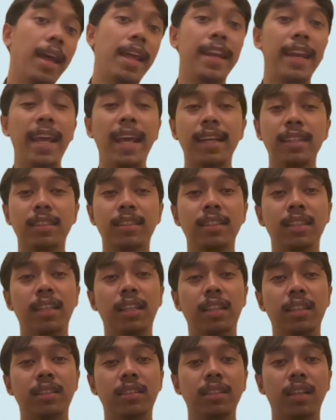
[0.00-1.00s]
next
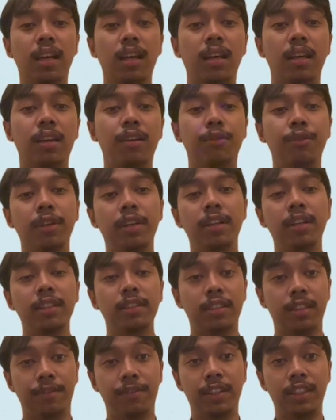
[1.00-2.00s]
is
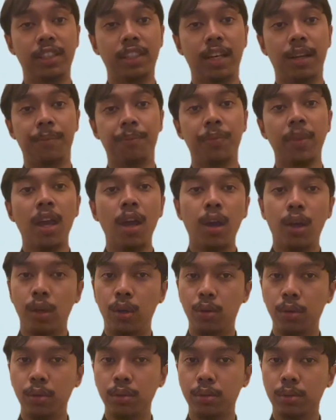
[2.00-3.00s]
Wernicke'S aphasia.
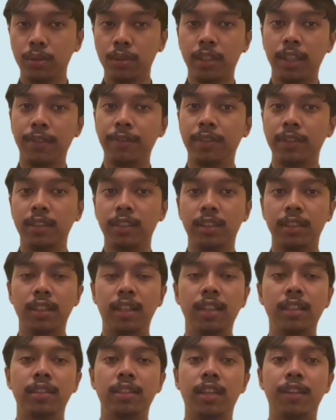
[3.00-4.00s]
Those who suffer
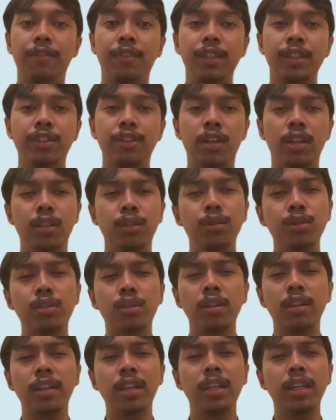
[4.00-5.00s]
this aphasia
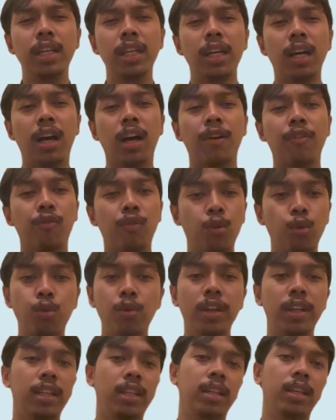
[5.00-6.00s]
usually are
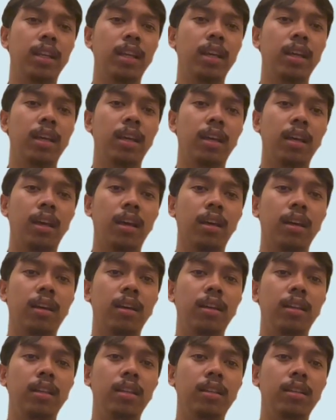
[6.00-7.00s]
fluent
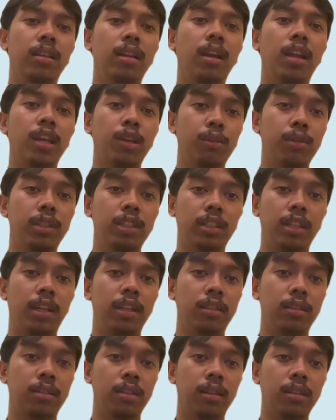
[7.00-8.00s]
in the language
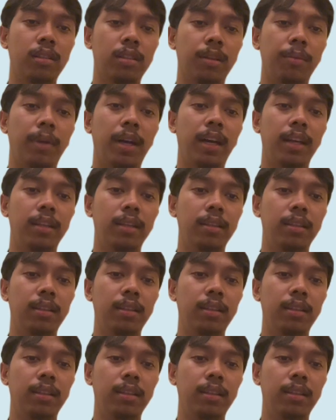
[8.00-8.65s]
they talk, but